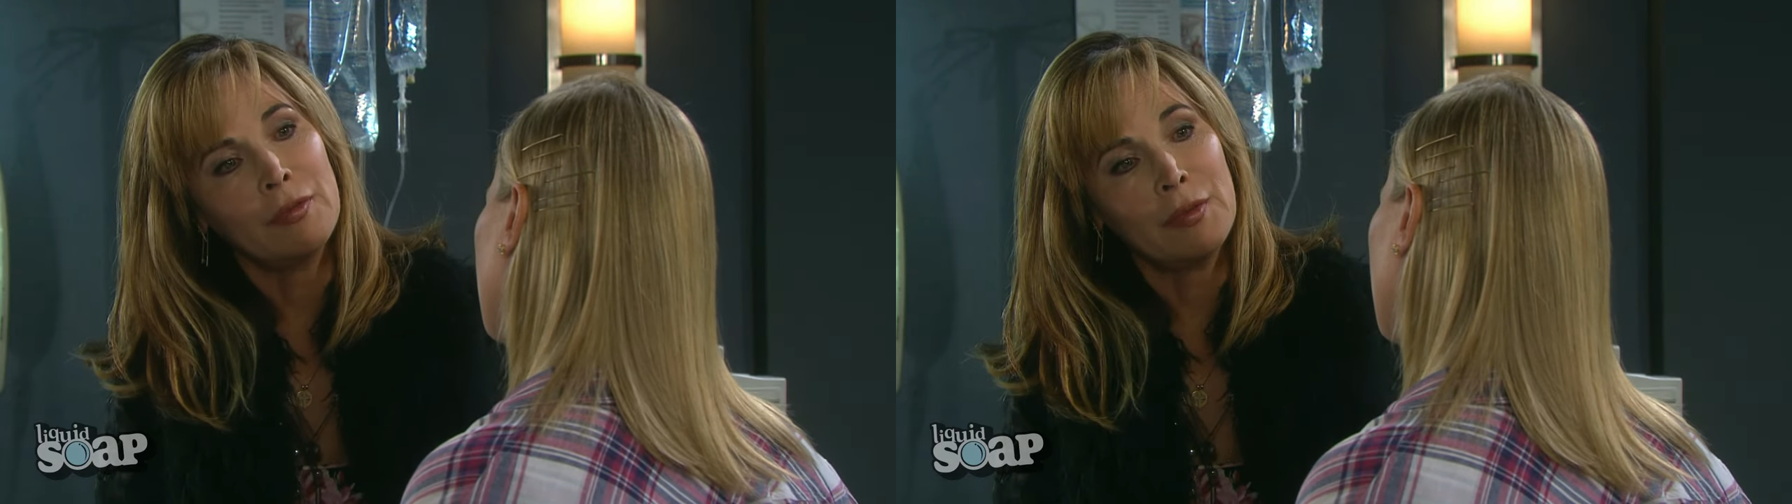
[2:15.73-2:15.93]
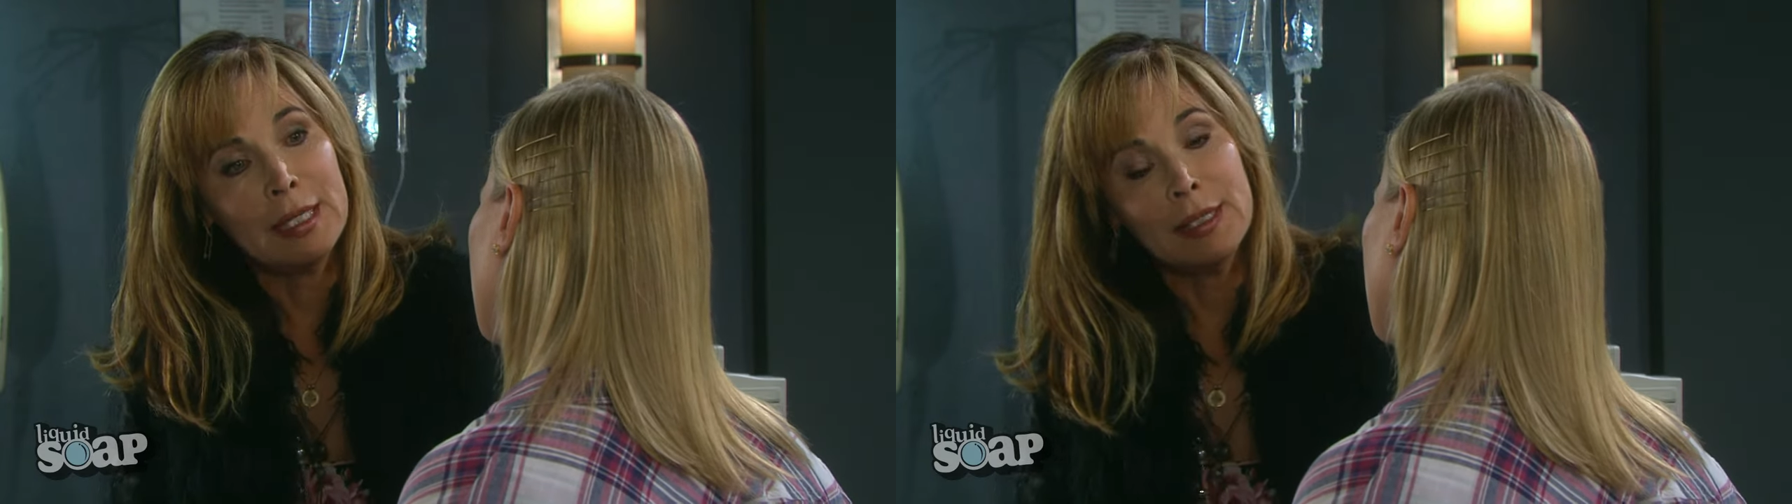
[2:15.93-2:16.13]

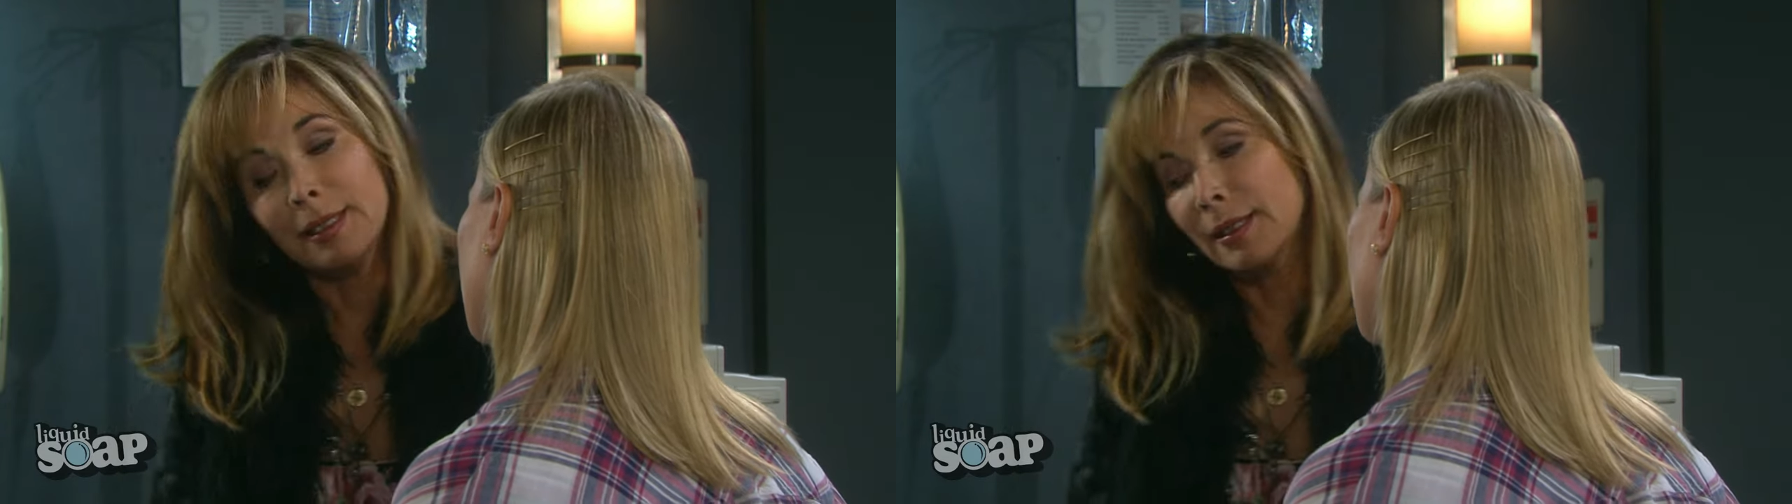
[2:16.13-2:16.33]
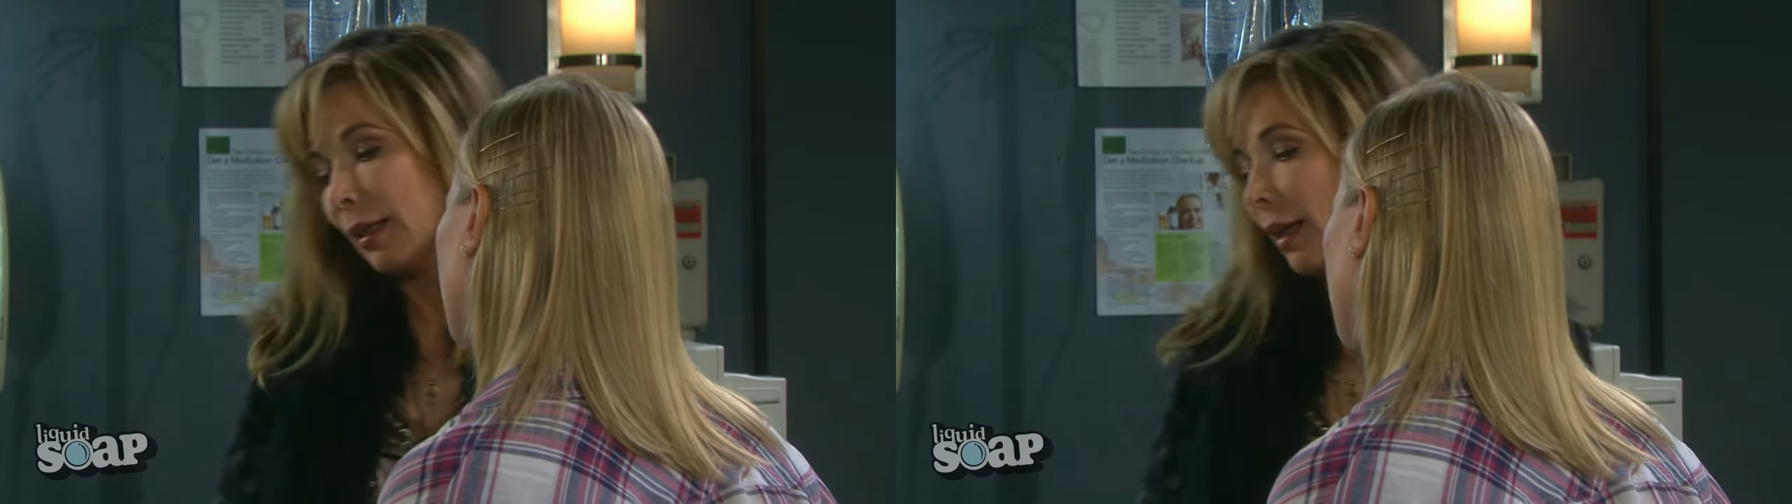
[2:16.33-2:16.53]
if he
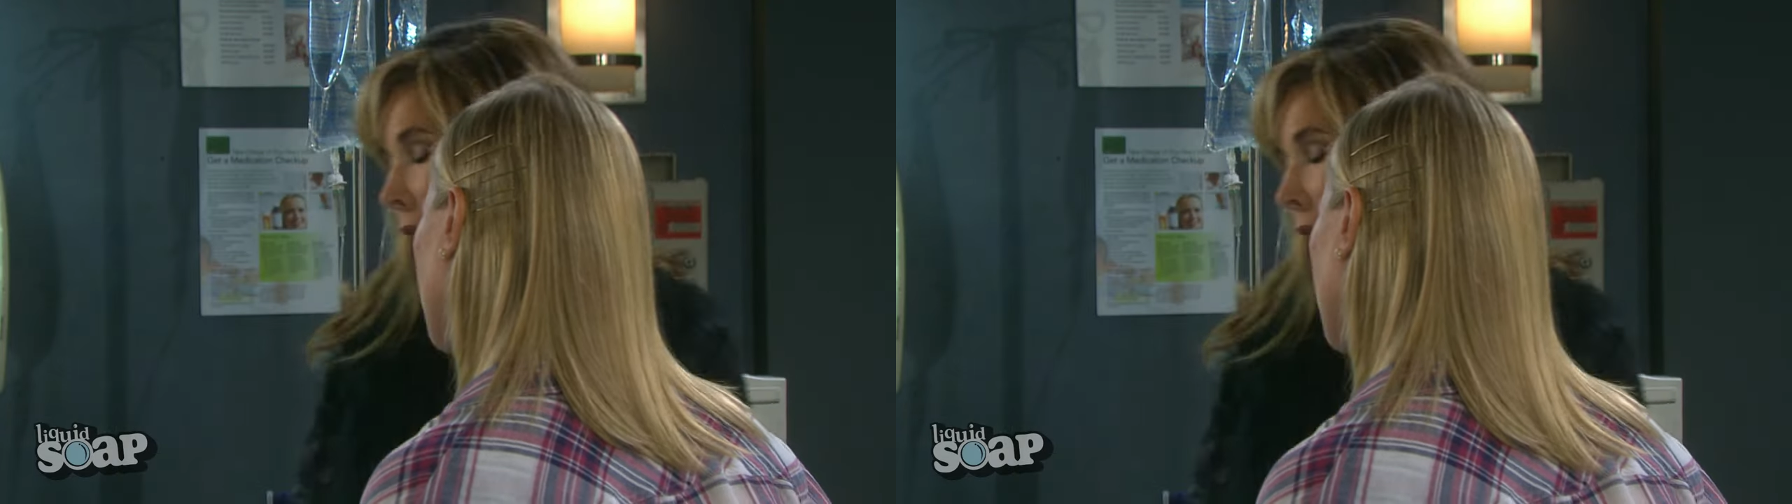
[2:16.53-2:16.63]
is,